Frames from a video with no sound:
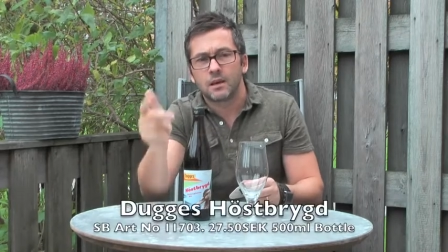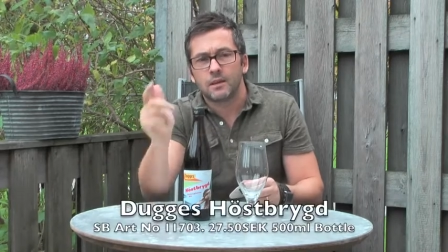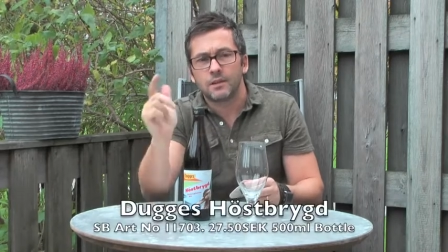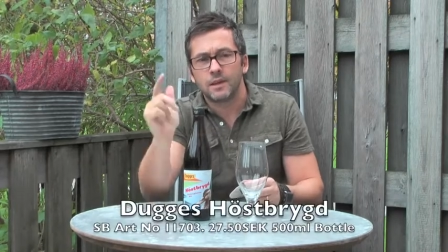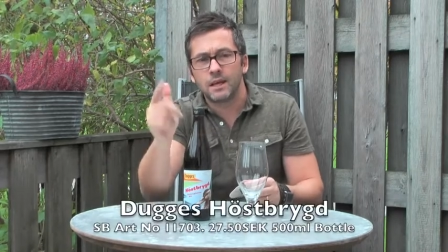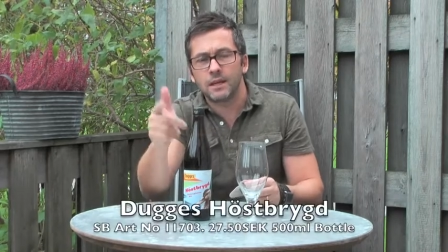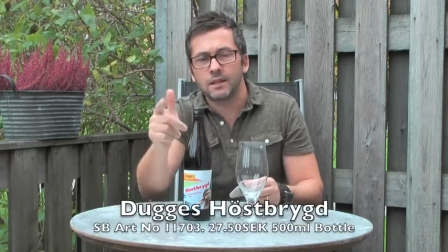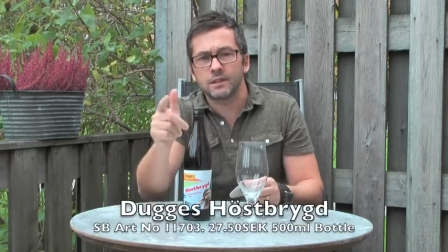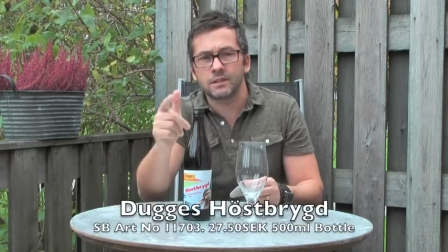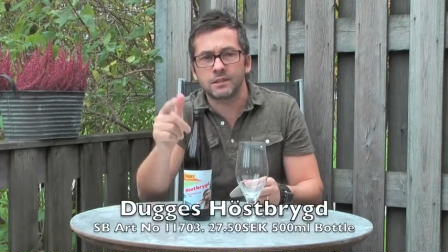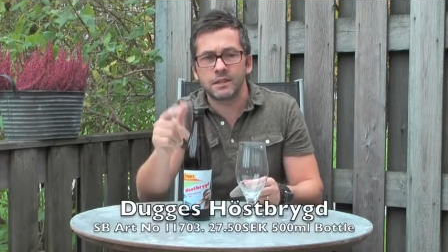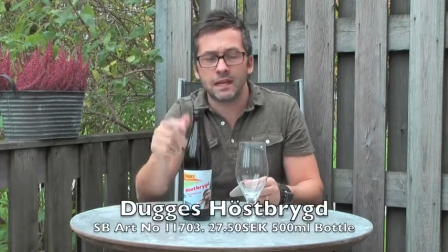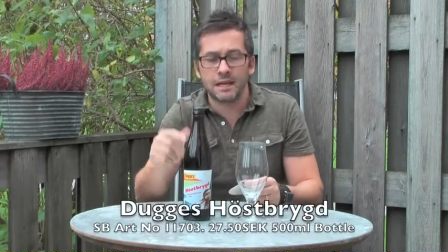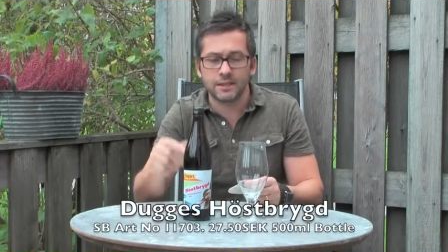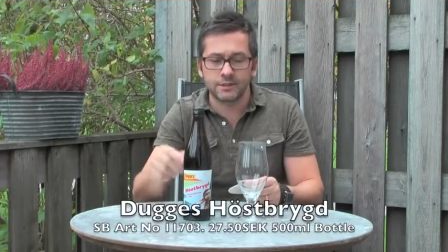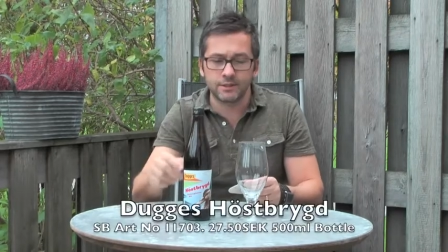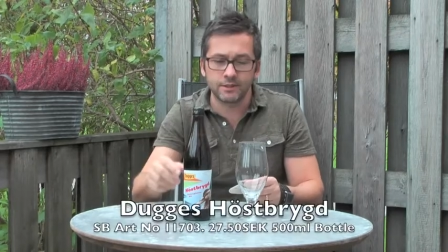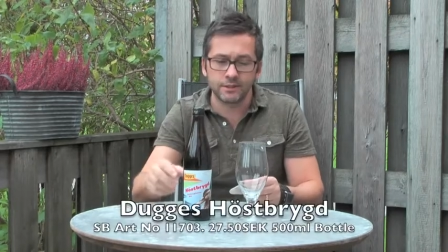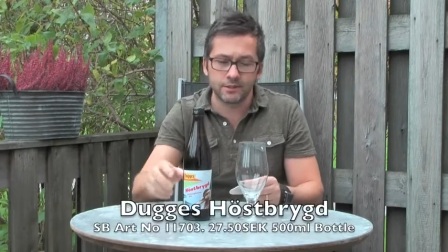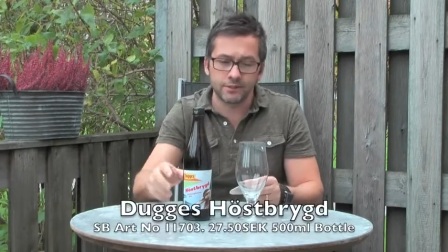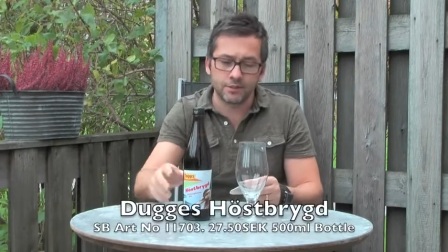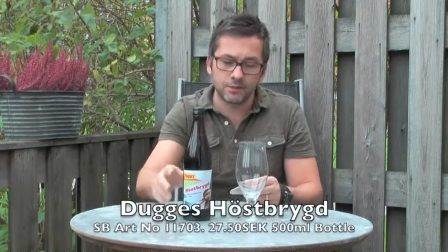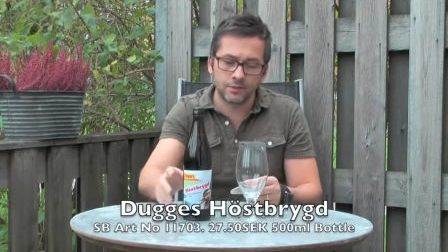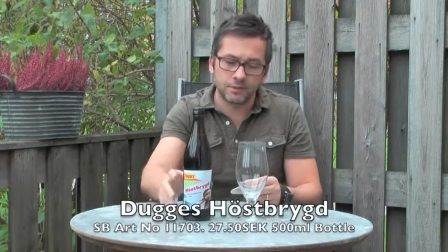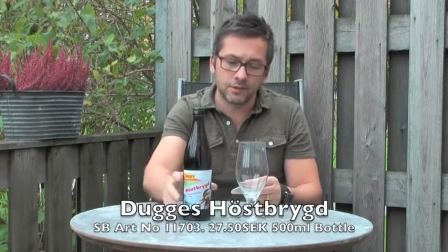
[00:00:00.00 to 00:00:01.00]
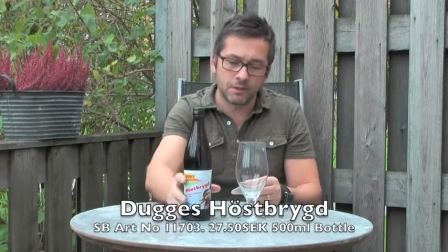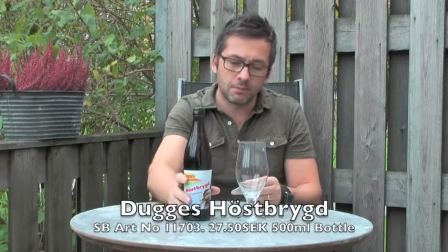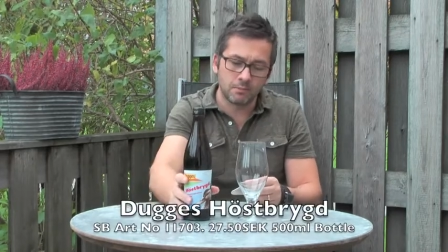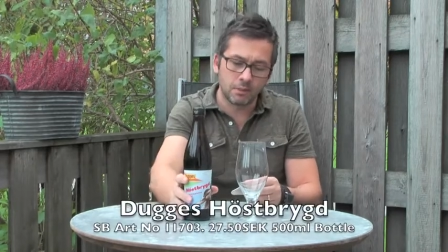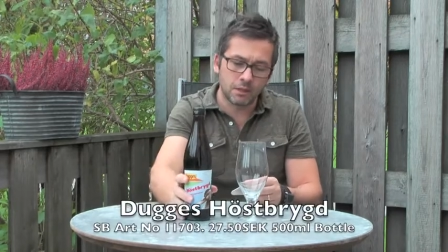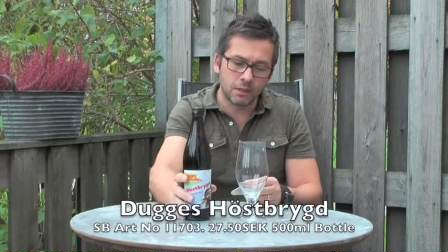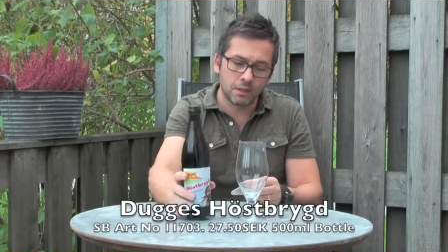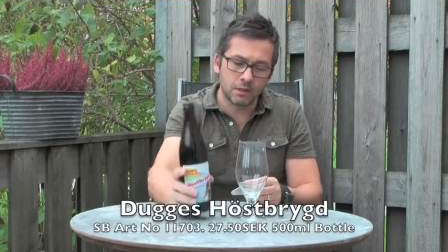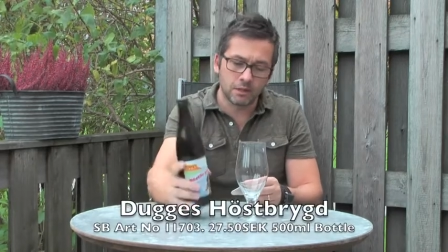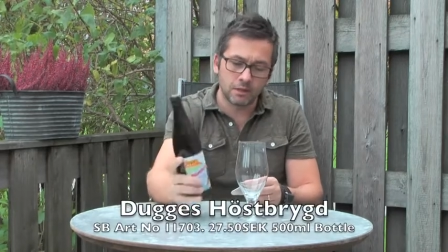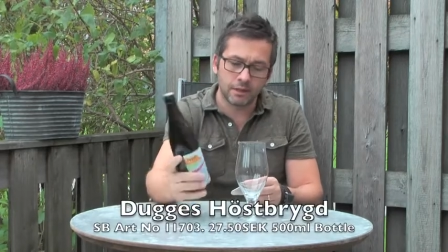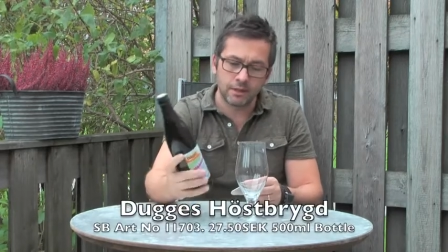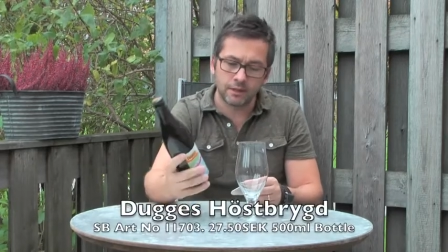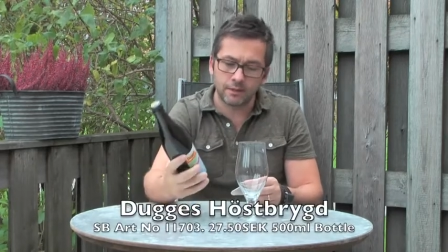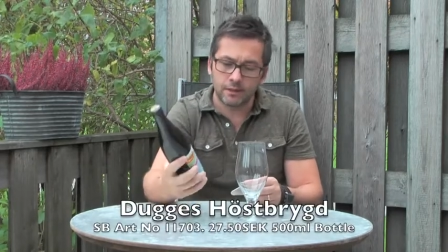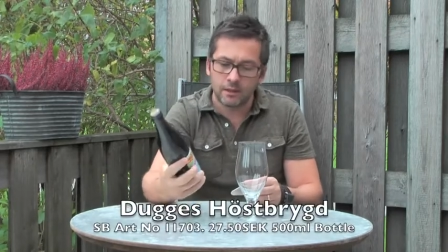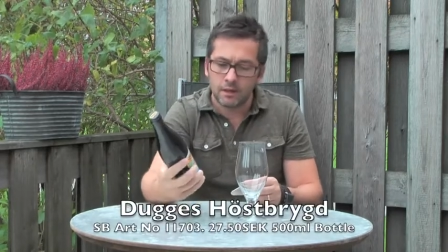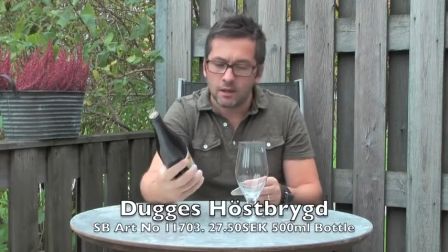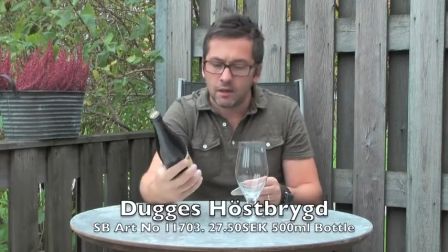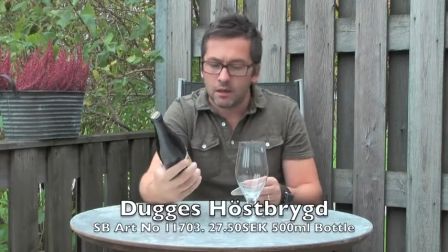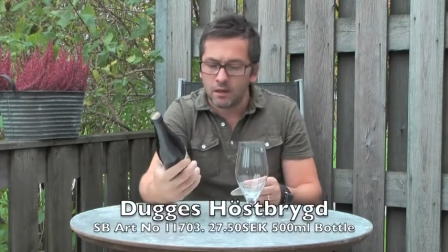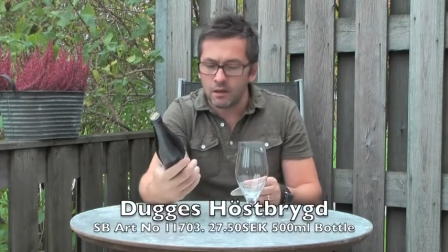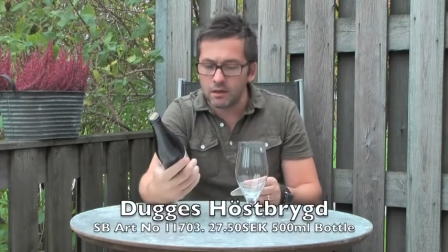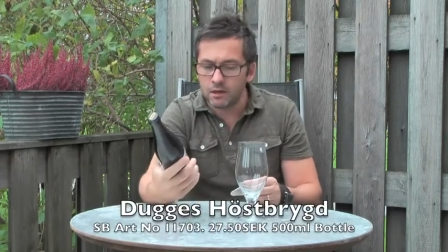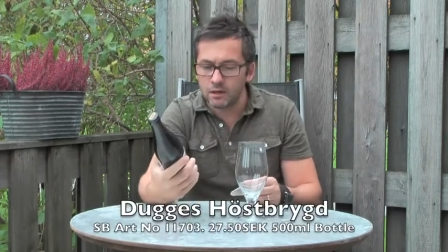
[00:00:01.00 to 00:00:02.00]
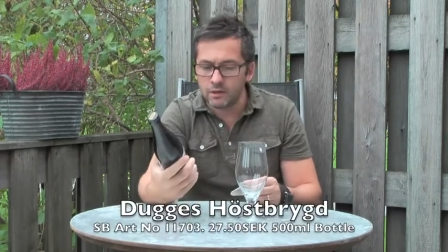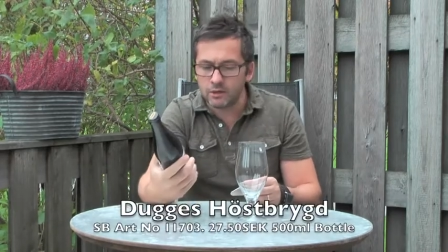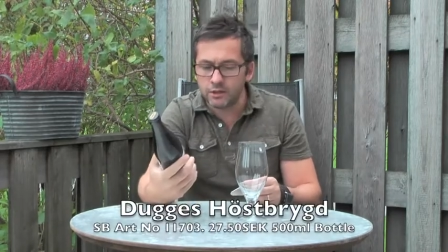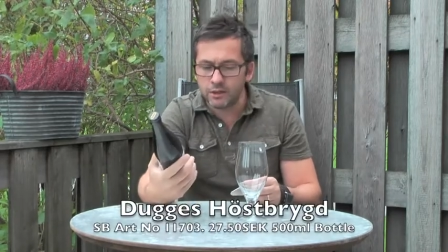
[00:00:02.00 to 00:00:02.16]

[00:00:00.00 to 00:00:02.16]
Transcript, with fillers: They're the stats at the Systembolaget. Uh,